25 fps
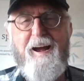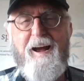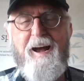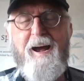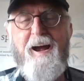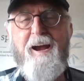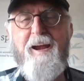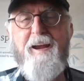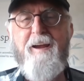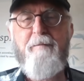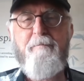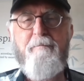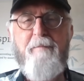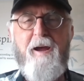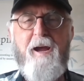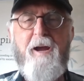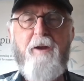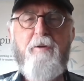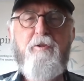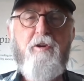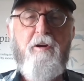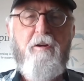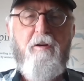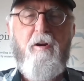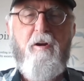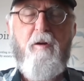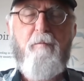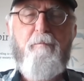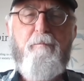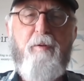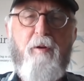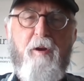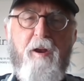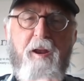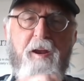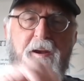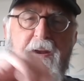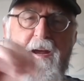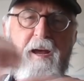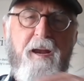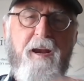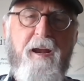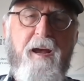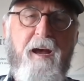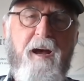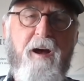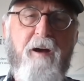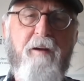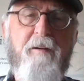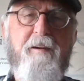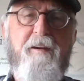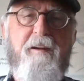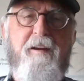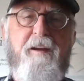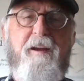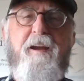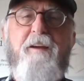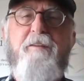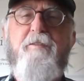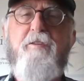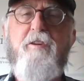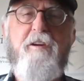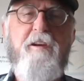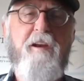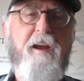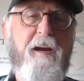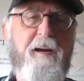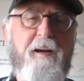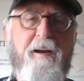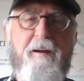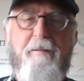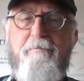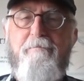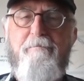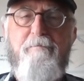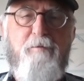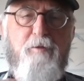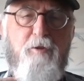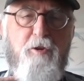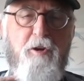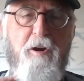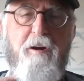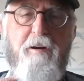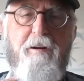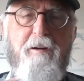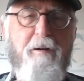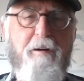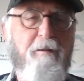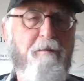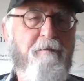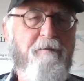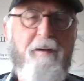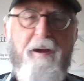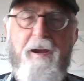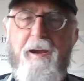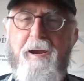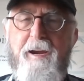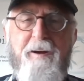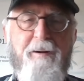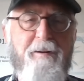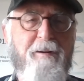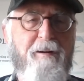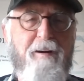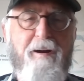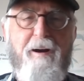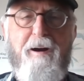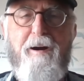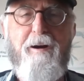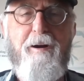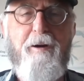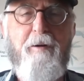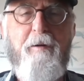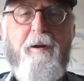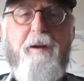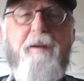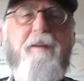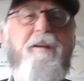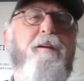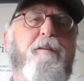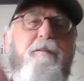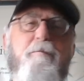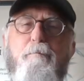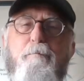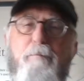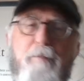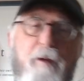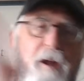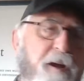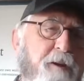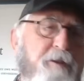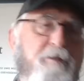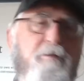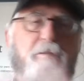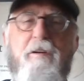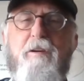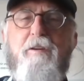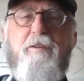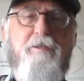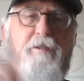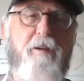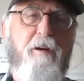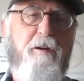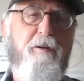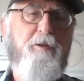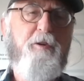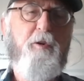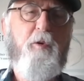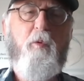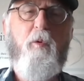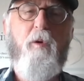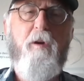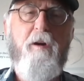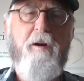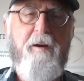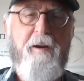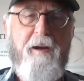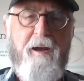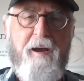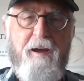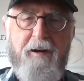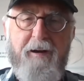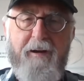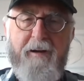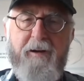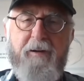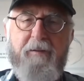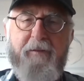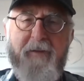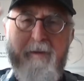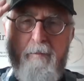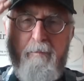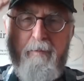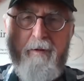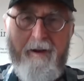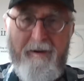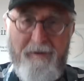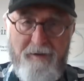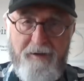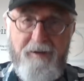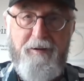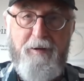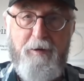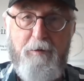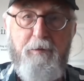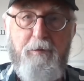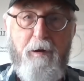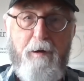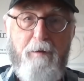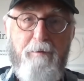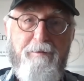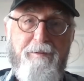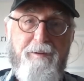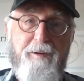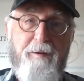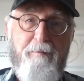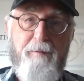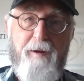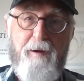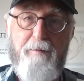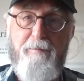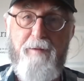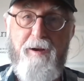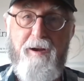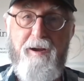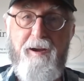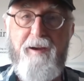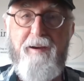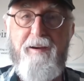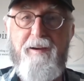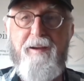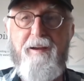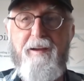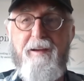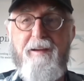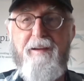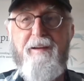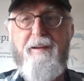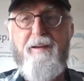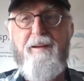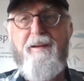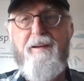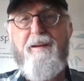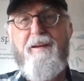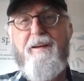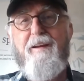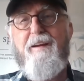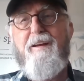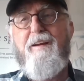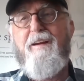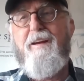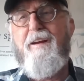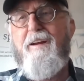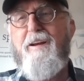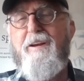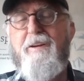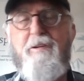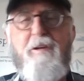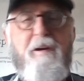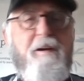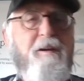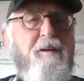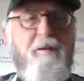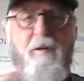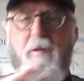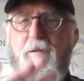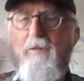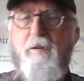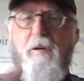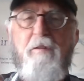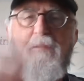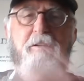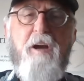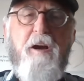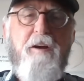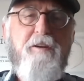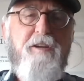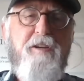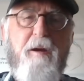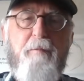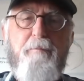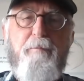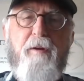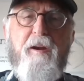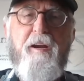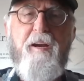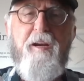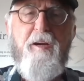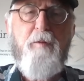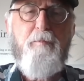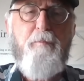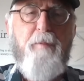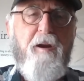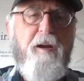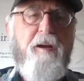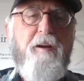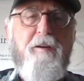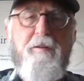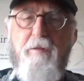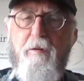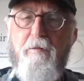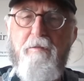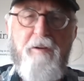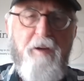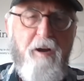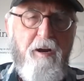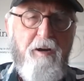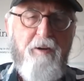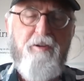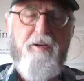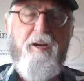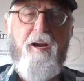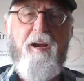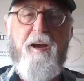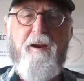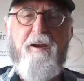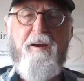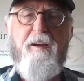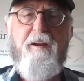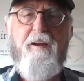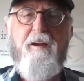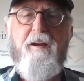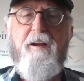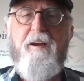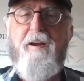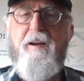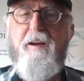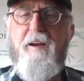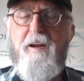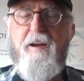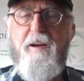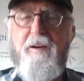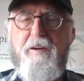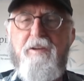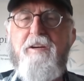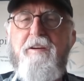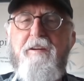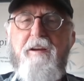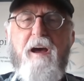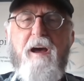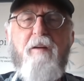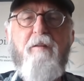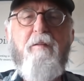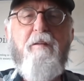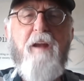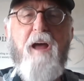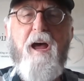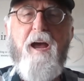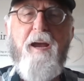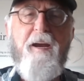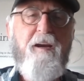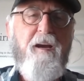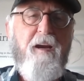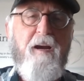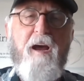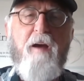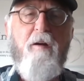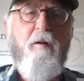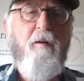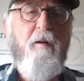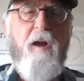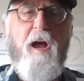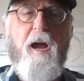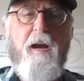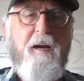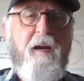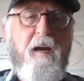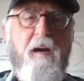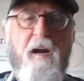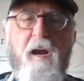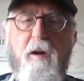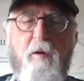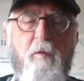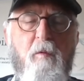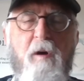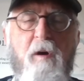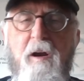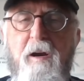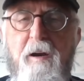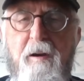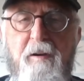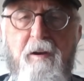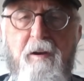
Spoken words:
I imagine her pulling that out, and just like a jugular vein or artery, that blood's going to start squirting out all over the place. This is what was in my mind. So I said, no, don't touch that. Please, don't touch that. She said, I don't like it. I don't like it. I don't want